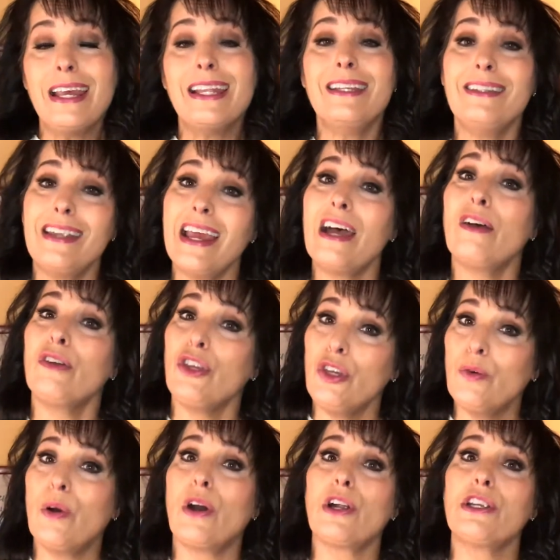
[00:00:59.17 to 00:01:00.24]
now
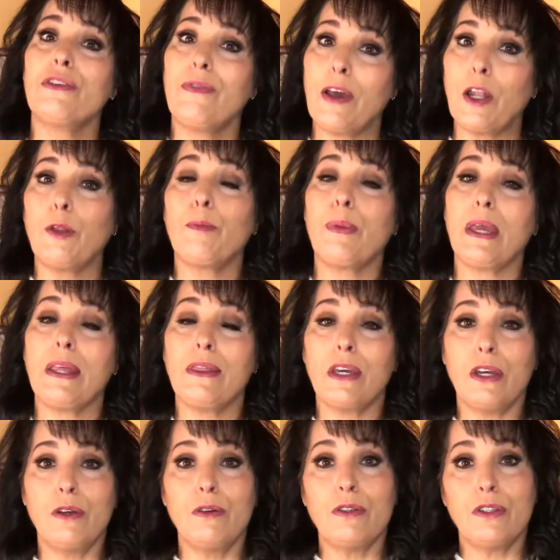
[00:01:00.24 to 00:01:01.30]
you are developing
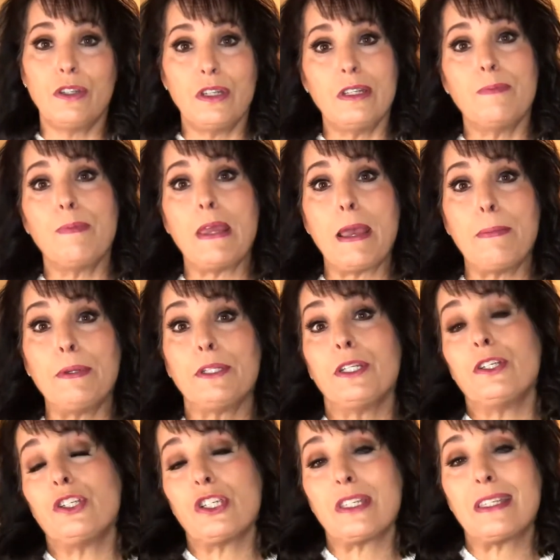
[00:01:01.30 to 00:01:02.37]
those to be able
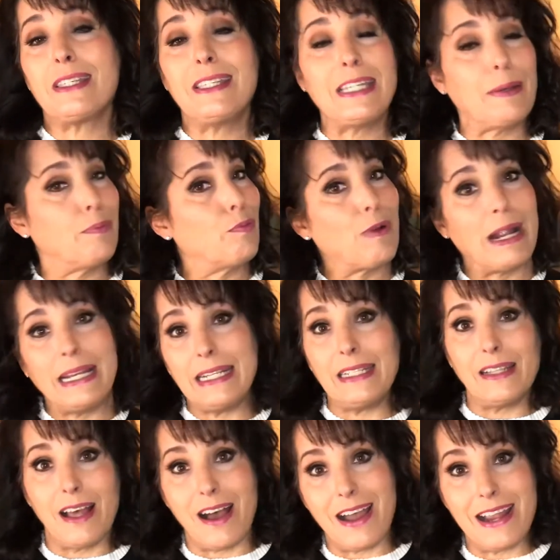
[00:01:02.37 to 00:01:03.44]
to just step right in
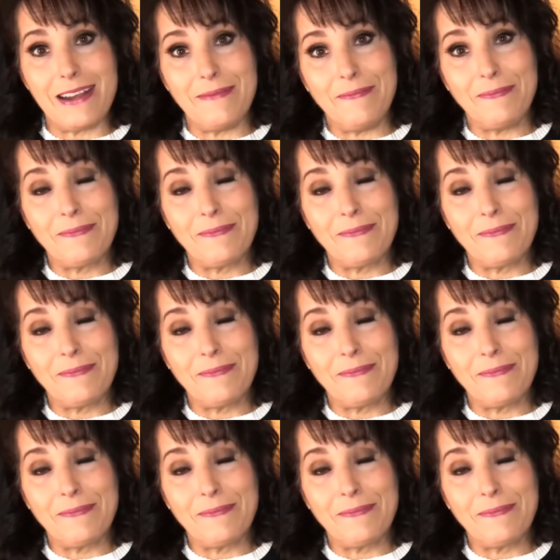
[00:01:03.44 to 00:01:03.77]
line.